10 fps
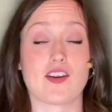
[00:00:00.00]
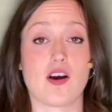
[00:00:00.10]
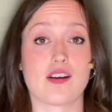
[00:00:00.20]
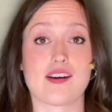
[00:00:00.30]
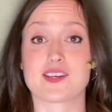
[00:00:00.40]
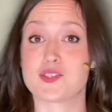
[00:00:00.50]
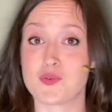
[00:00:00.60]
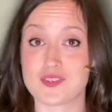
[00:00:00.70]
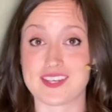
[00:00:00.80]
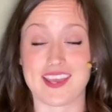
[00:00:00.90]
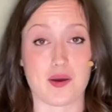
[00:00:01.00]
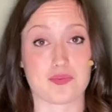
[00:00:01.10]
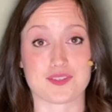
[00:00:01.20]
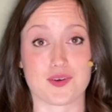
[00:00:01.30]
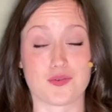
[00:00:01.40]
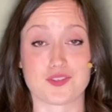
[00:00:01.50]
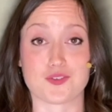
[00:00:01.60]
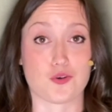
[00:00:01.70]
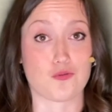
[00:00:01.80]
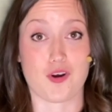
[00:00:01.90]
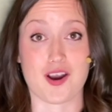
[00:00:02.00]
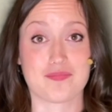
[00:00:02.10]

on our Tuesday episodes so far.